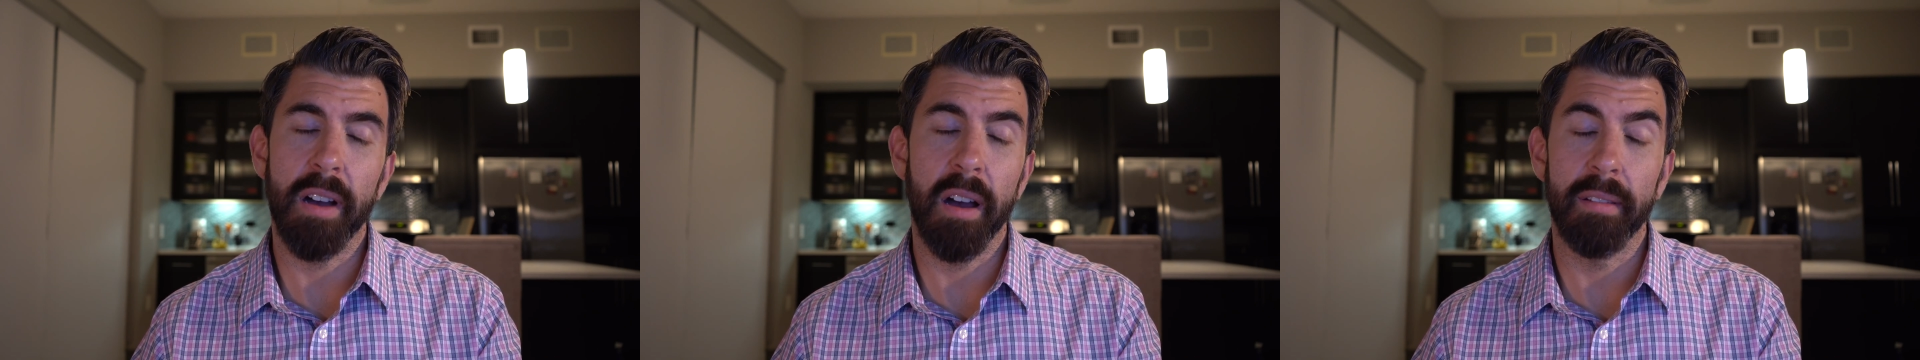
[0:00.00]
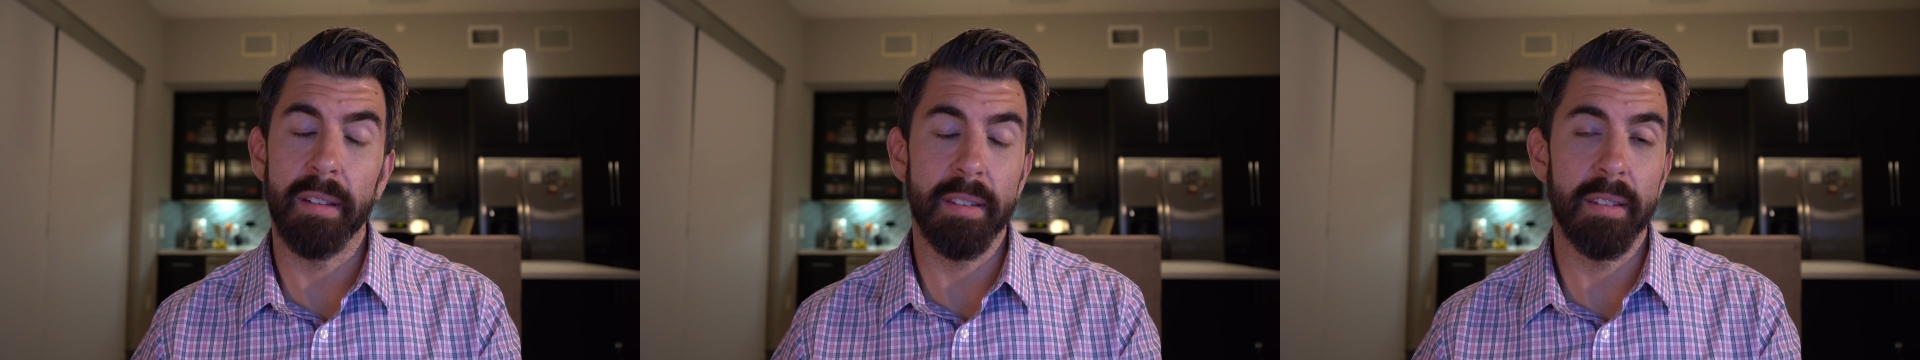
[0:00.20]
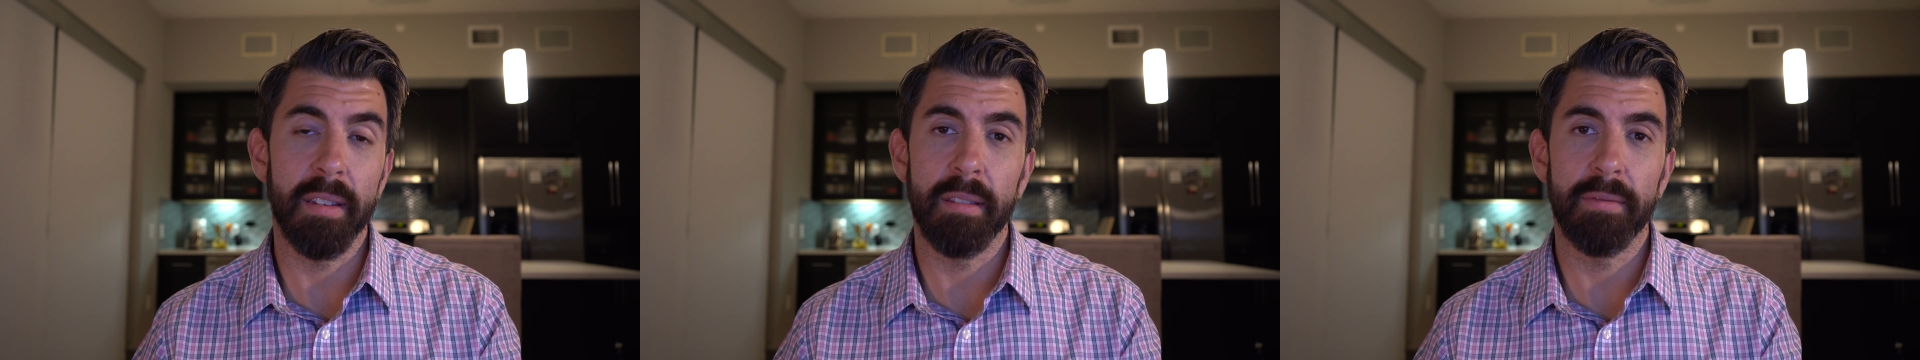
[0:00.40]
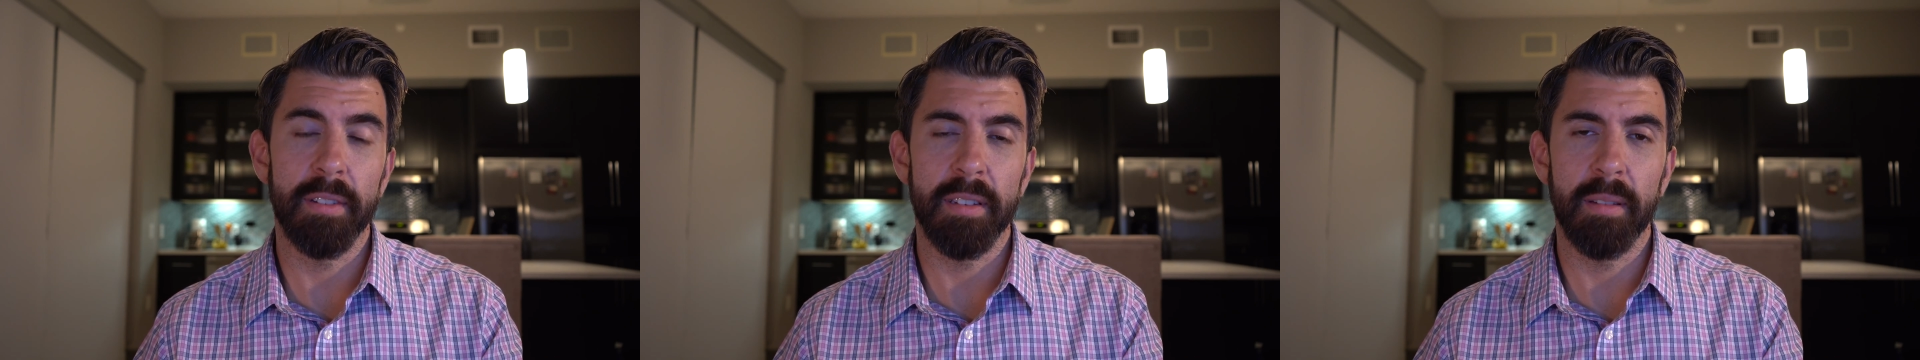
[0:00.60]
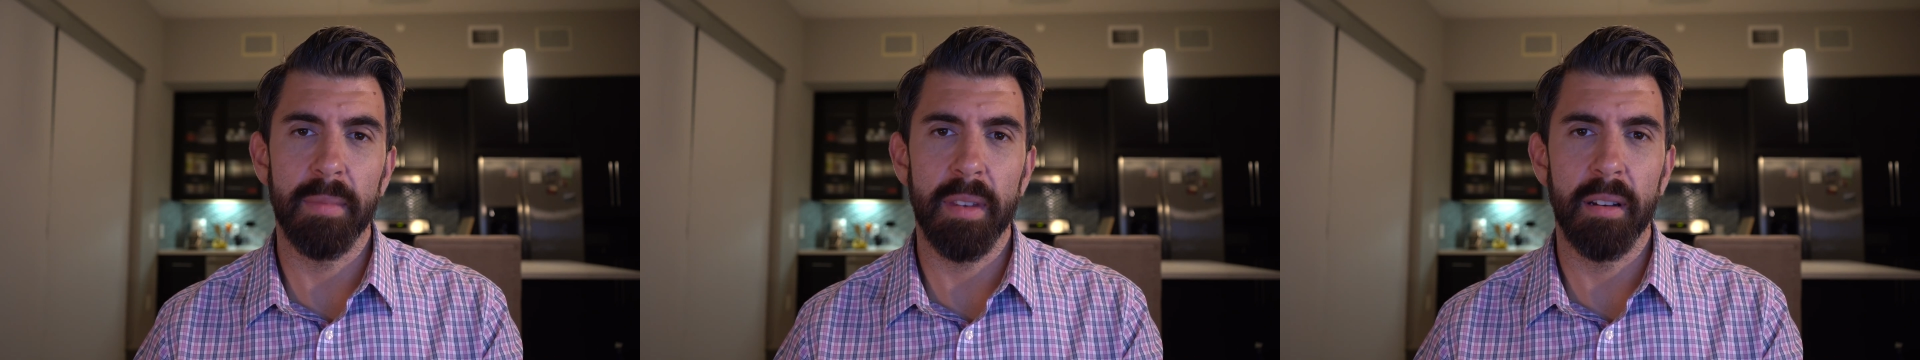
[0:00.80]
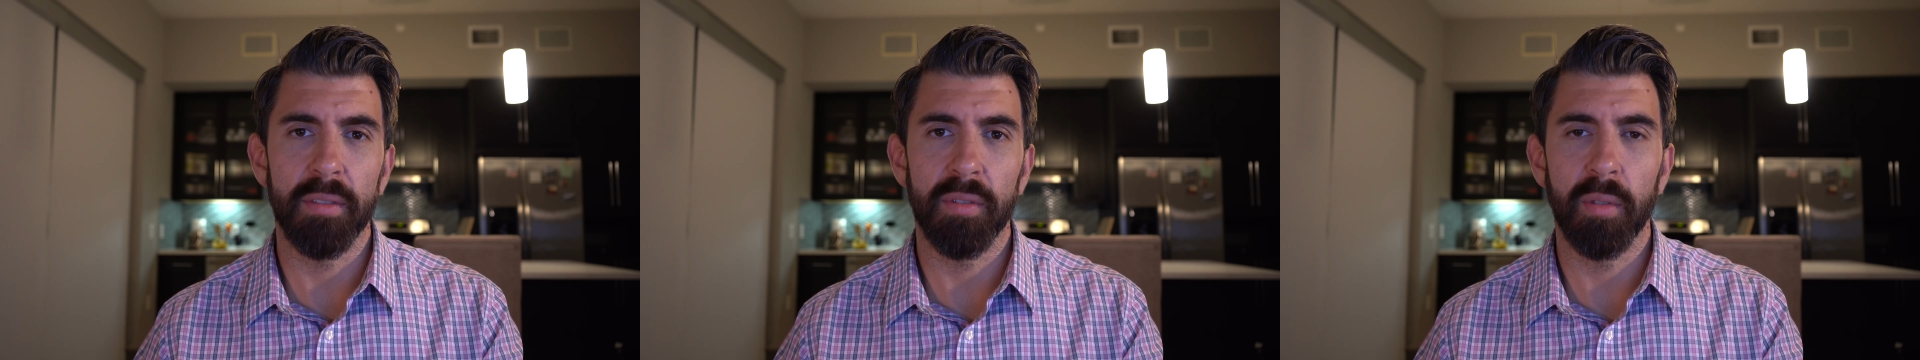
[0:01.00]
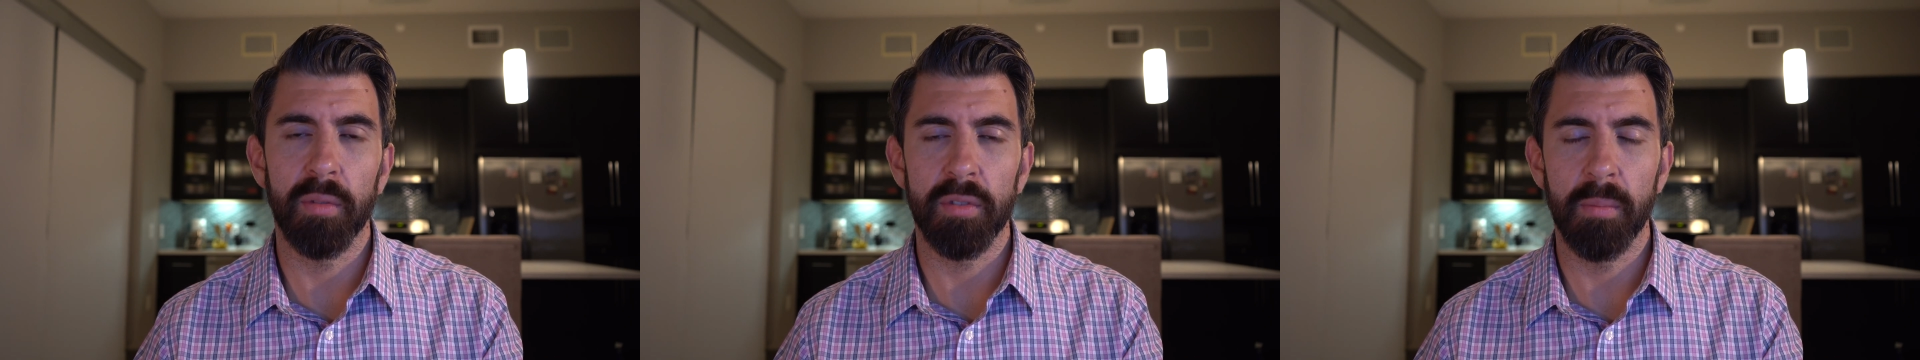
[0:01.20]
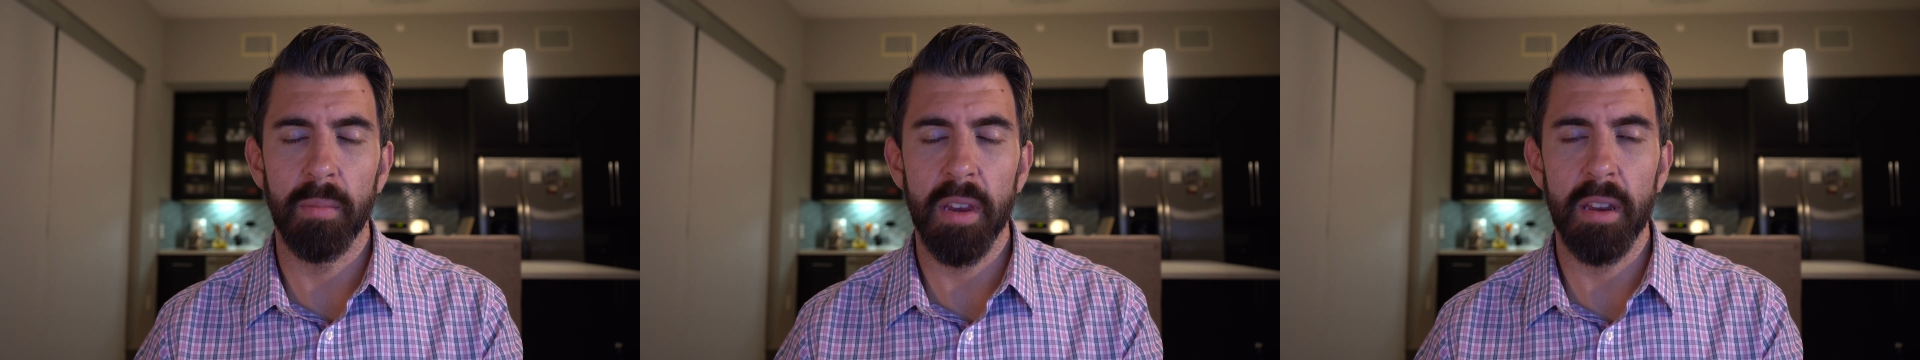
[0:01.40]
obviously, for something on
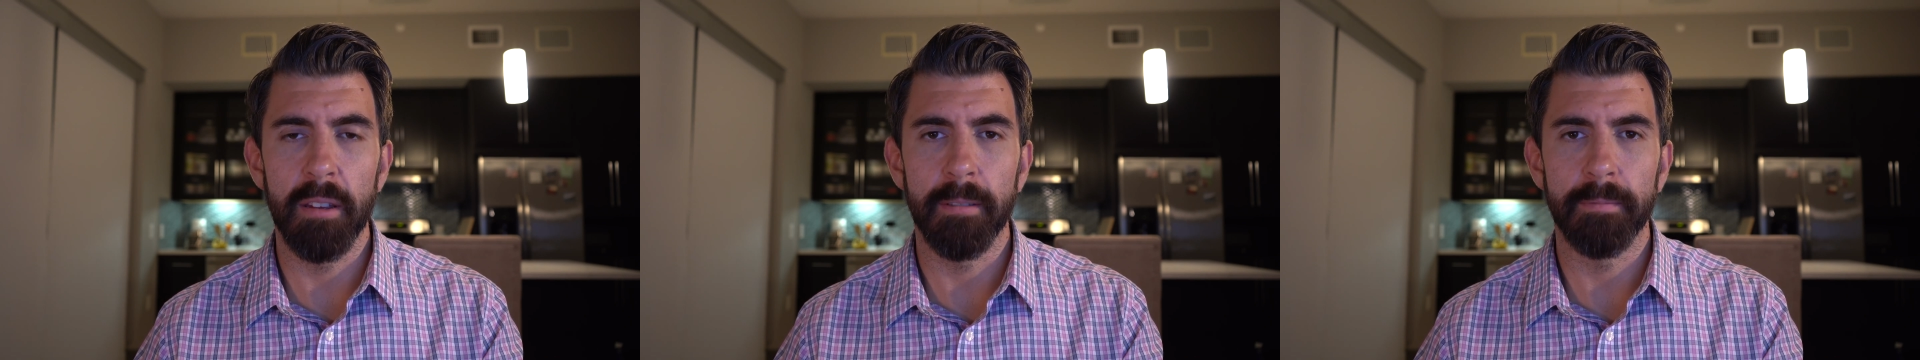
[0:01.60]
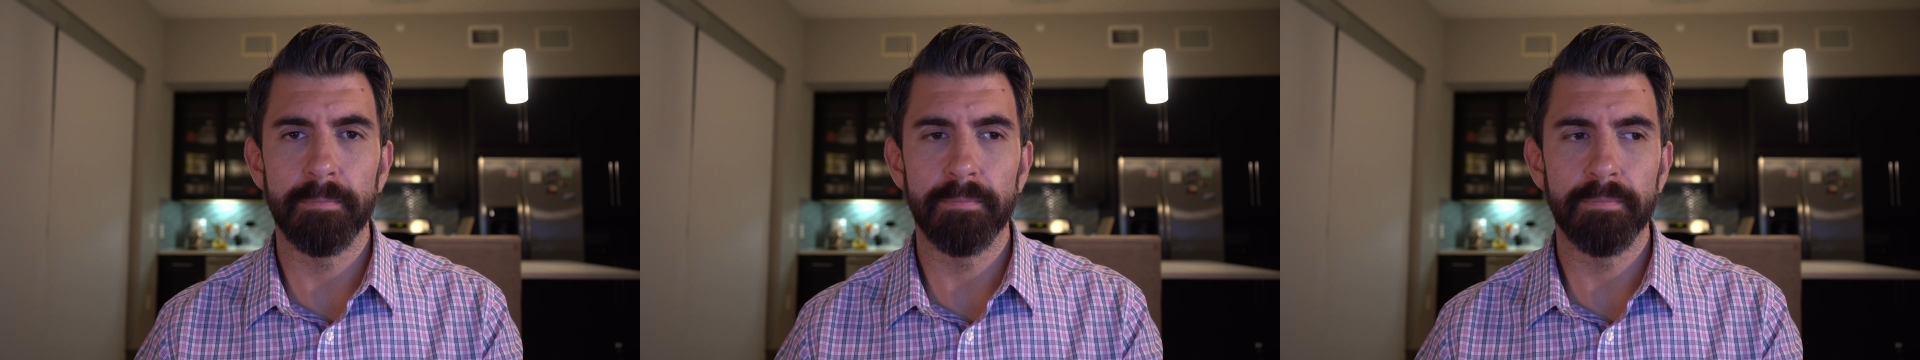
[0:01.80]
social media.